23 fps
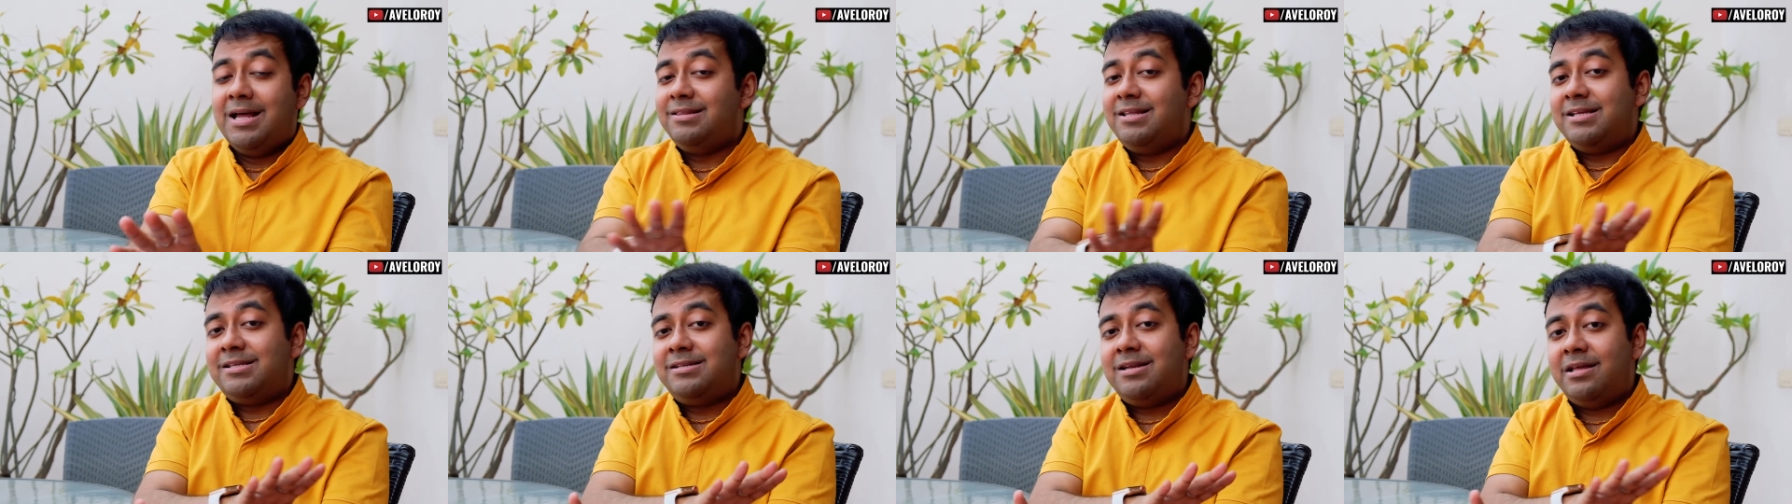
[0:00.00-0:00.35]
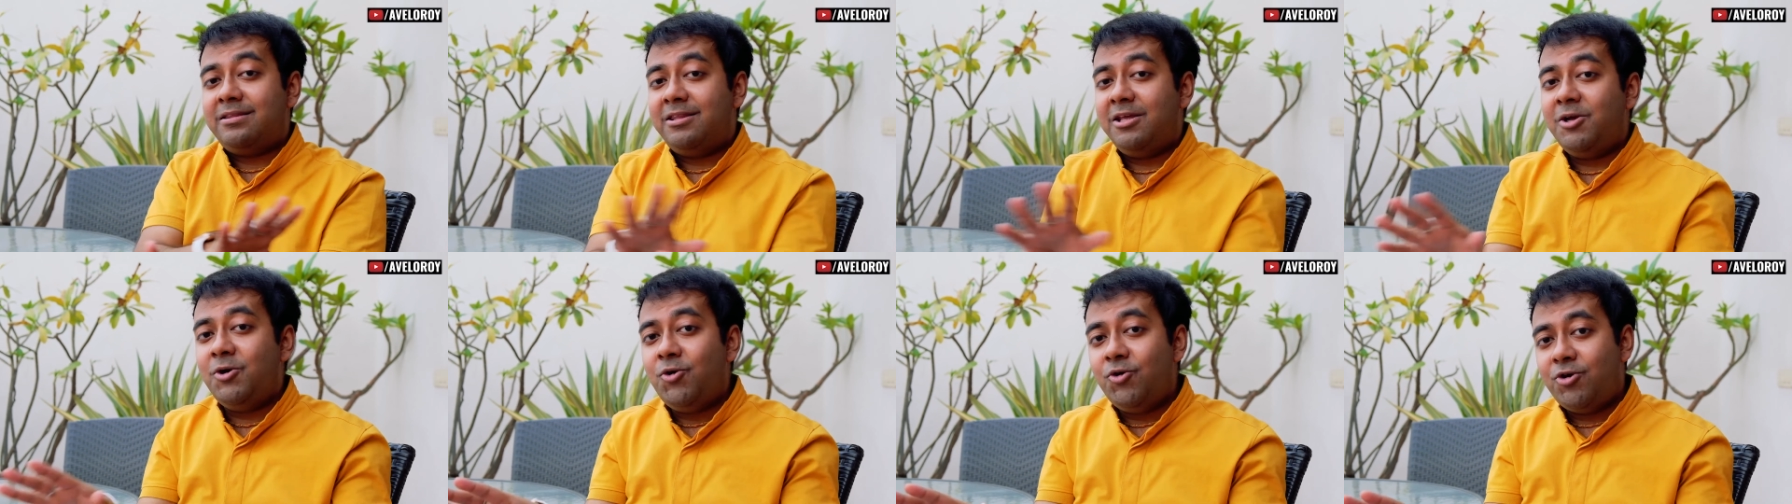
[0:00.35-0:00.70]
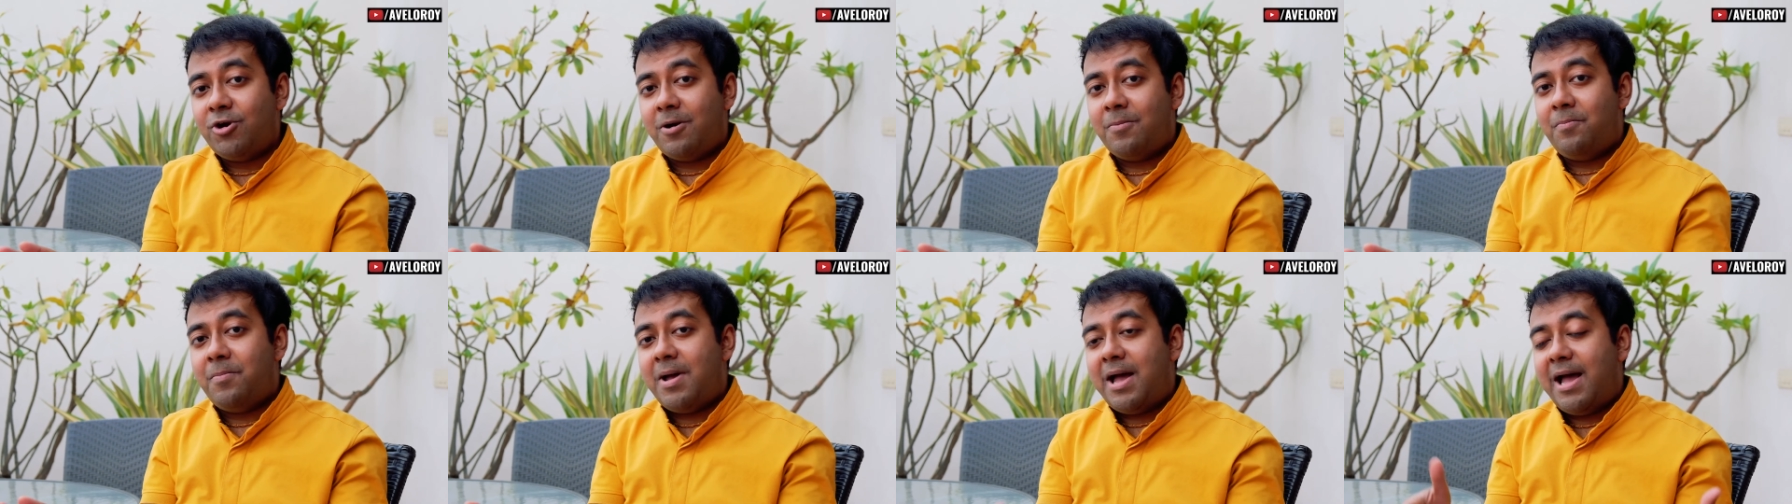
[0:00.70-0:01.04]
There's nothing good
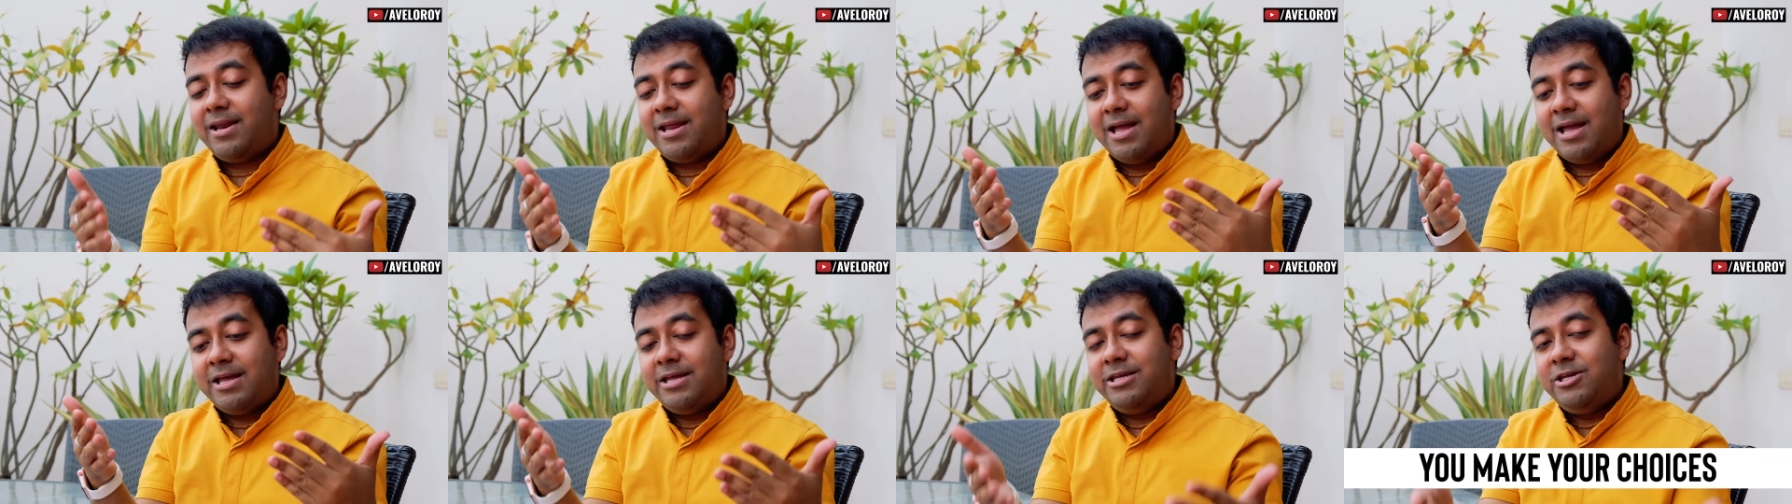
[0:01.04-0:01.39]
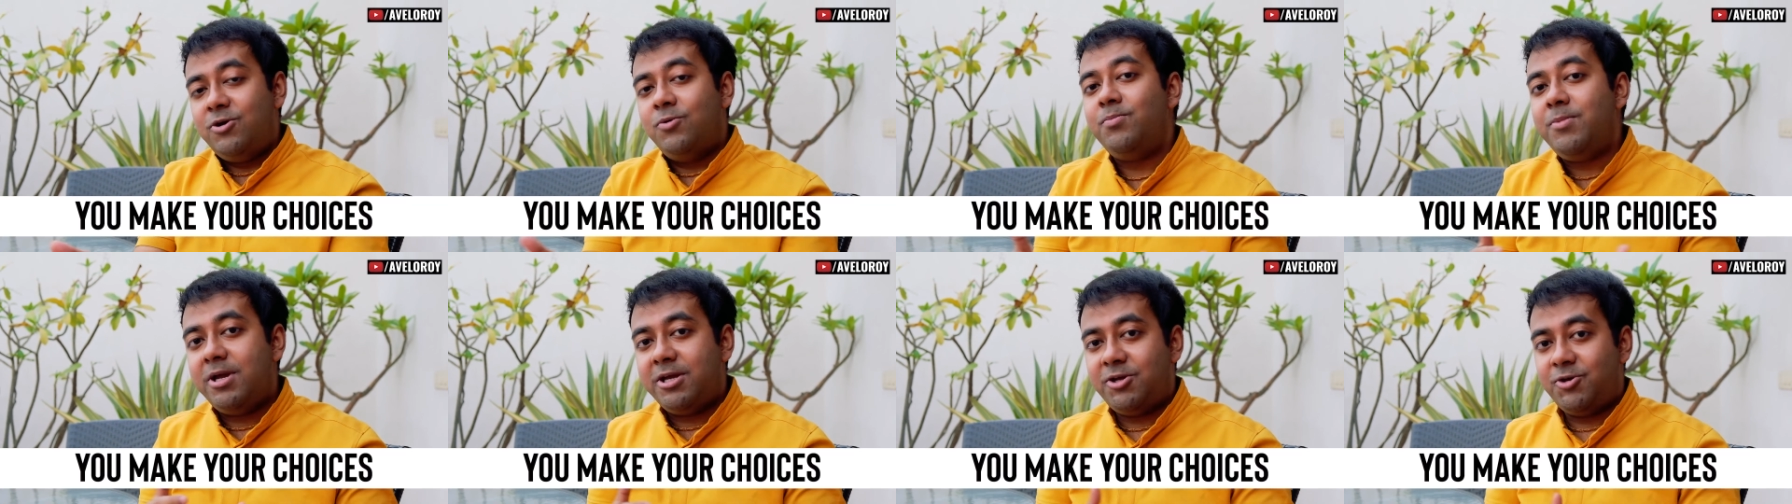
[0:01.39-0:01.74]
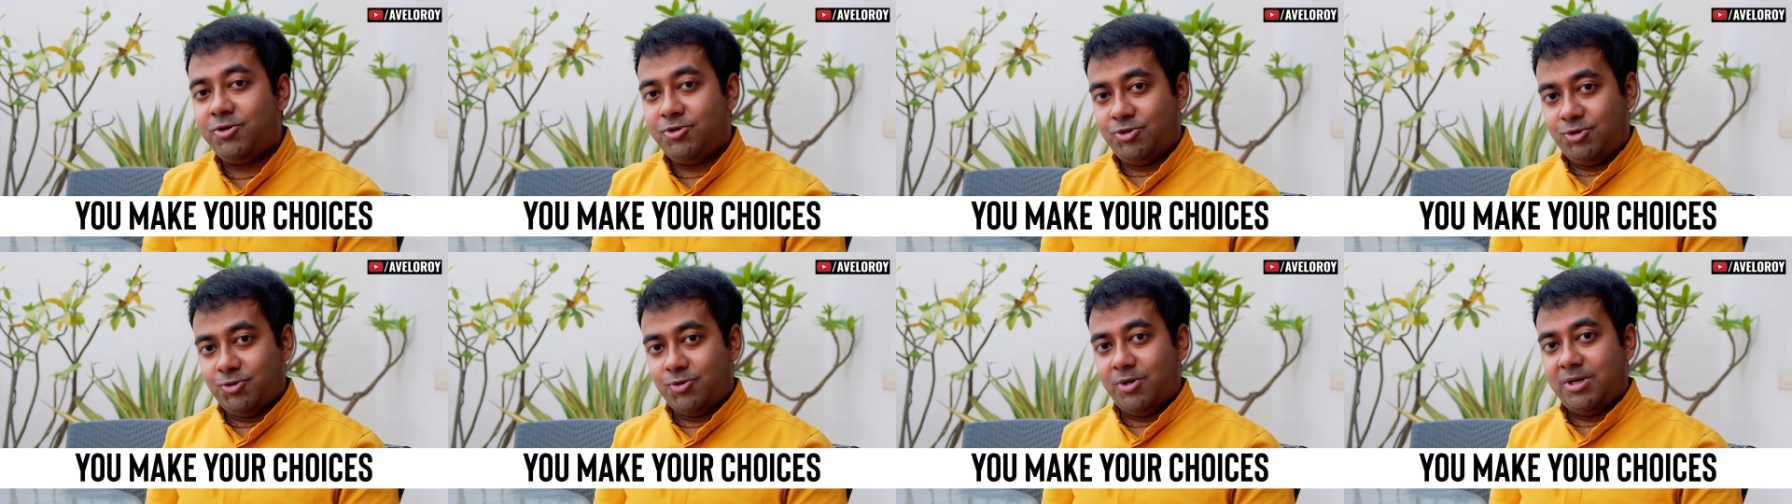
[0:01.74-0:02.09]
or bad. You make
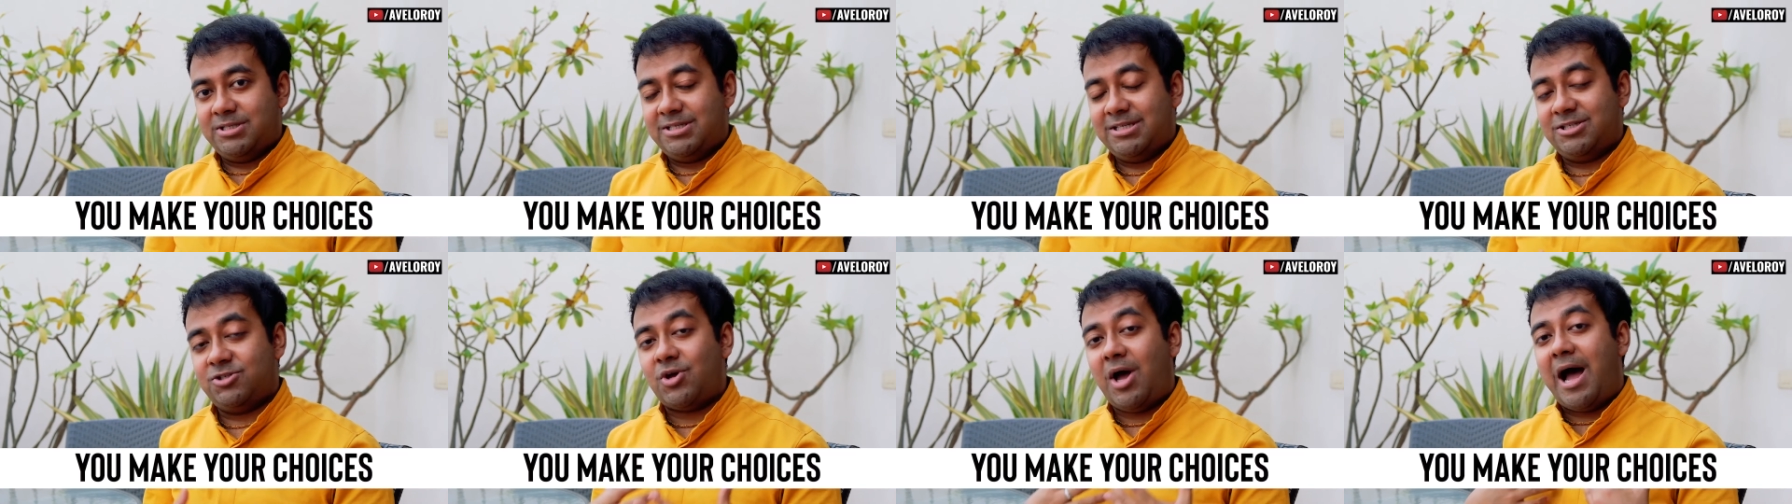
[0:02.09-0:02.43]
your choices.